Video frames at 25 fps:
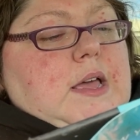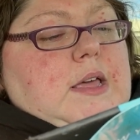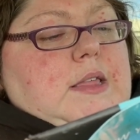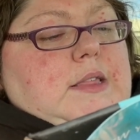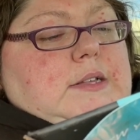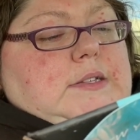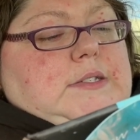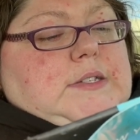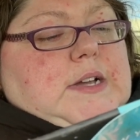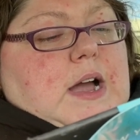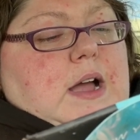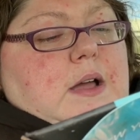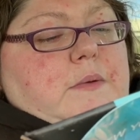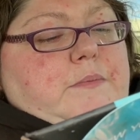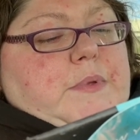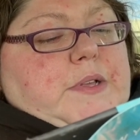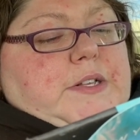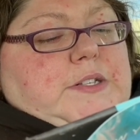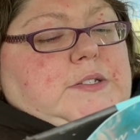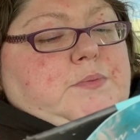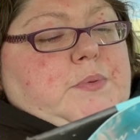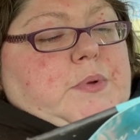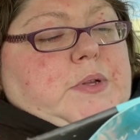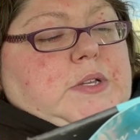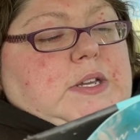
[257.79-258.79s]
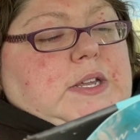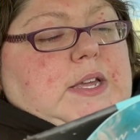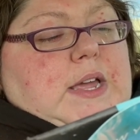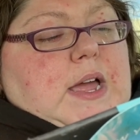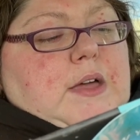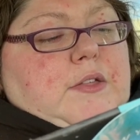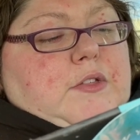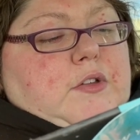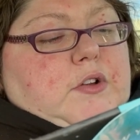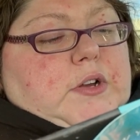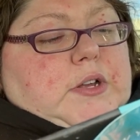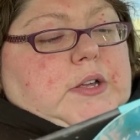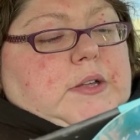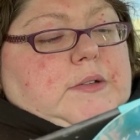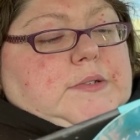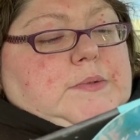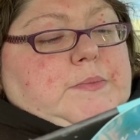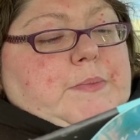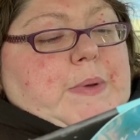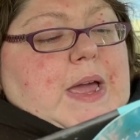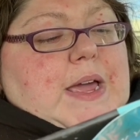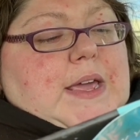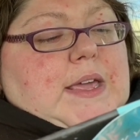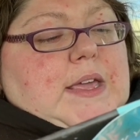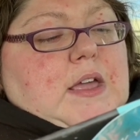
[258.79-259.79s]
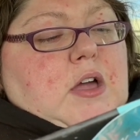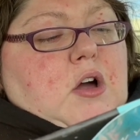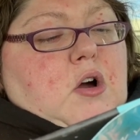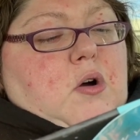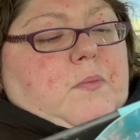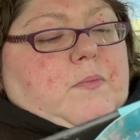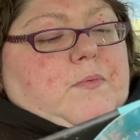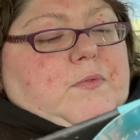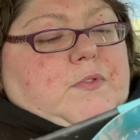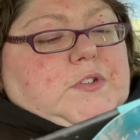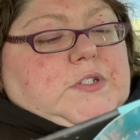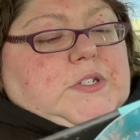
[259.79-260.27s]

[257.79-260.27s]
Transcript: the time they spend together gives Maggie hope for